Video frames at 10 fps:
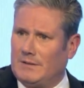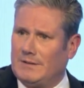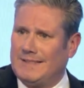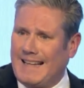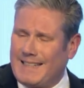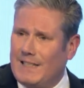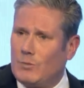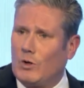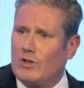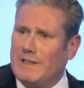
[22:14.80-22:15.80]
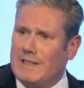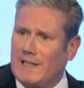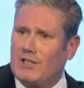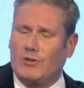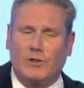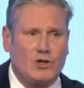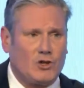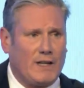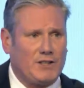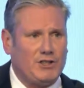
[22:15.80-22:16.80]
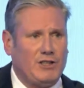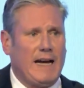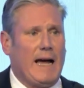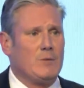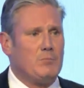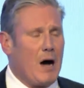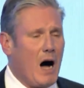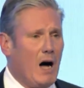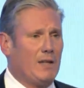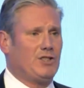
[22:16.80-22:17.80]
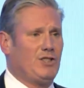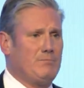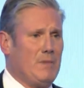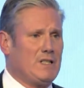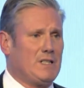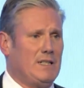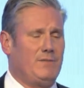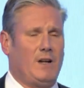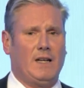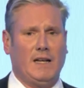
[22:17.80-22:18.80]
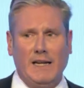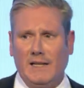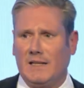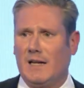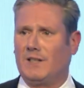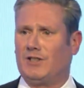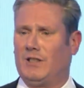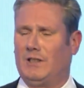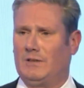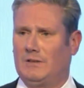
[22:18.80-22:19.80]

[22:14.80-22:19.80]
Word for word: That is what an industrial strategy and partnership must deliver in a nutshell